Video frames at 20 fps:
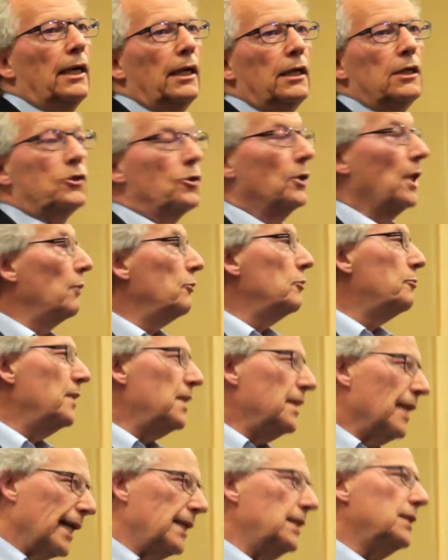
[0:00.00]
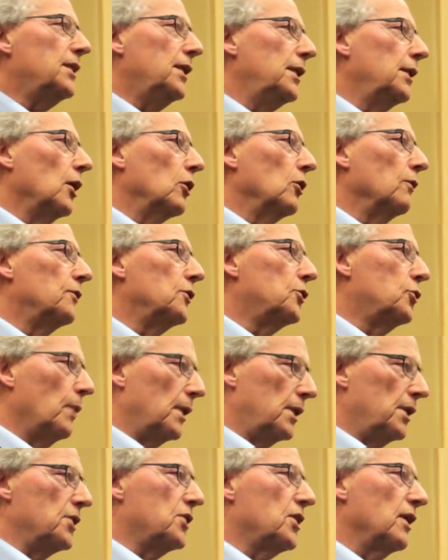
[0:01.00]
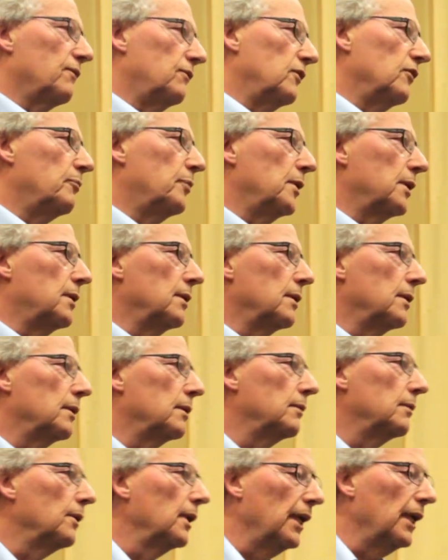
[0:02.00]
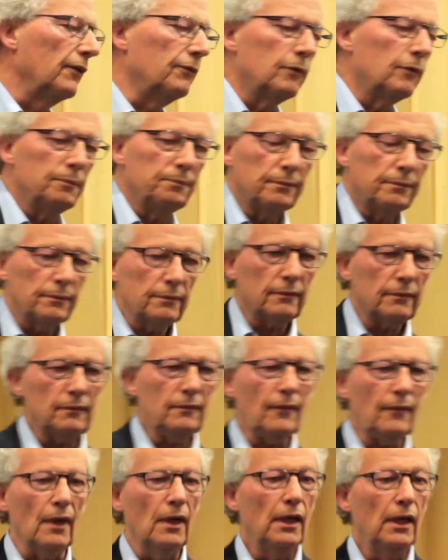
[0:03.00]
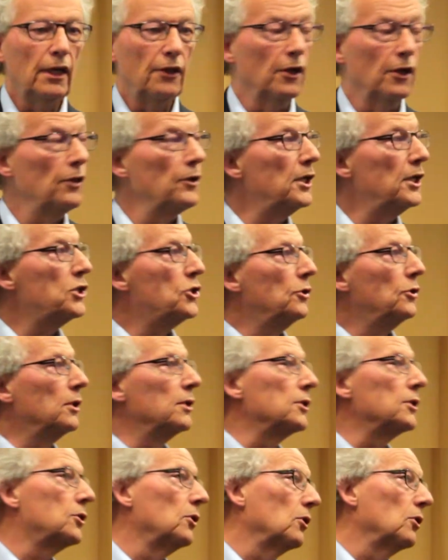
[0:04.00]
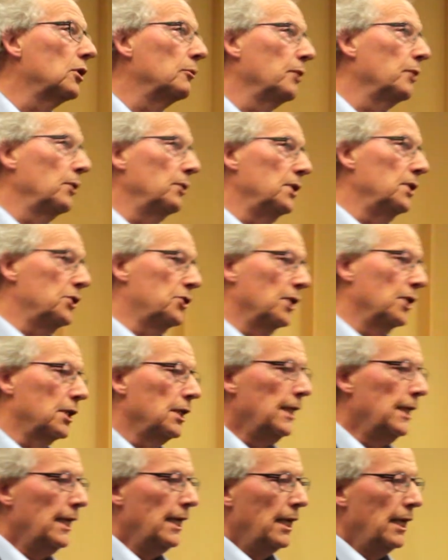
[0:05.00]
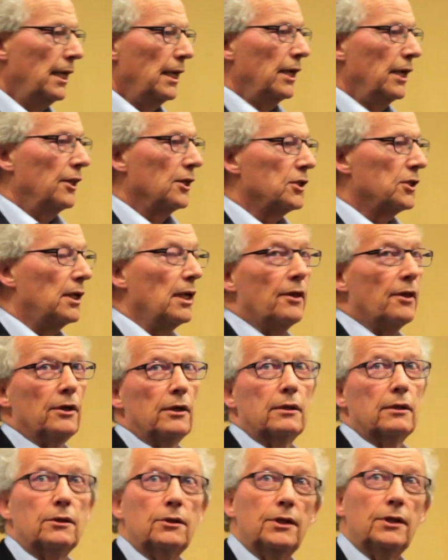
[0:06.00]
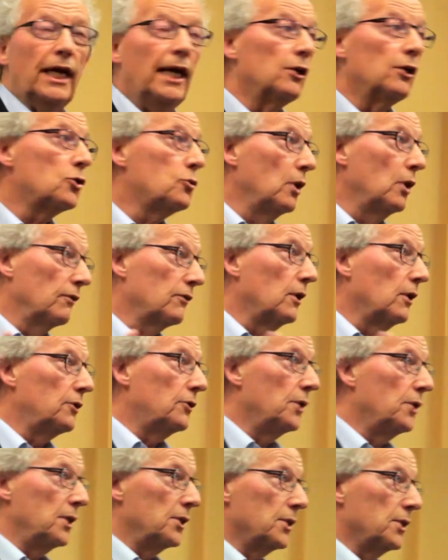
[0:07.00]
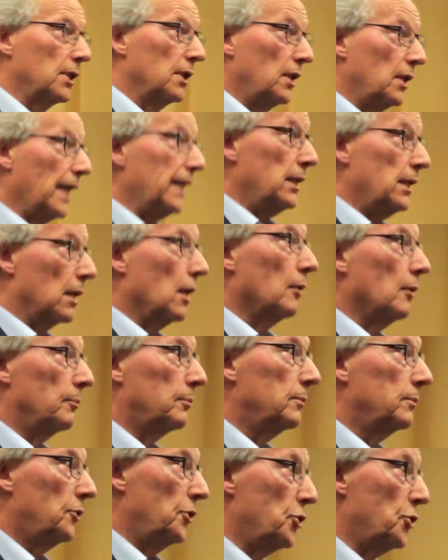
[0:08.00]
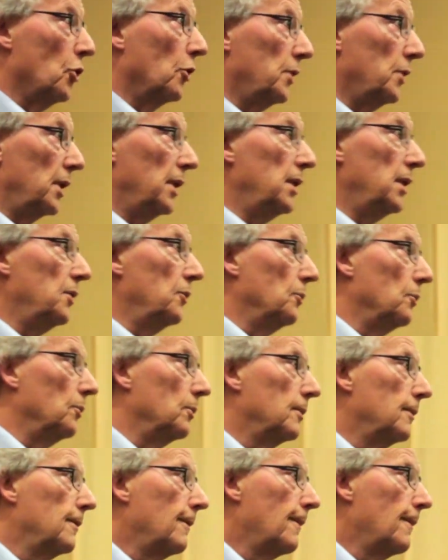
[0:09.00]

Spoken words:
So that would be 19 out of the 27 of Britain left. The other issue that they're talking about is that there's another 10 or 12 countries that are lining up to join the EU.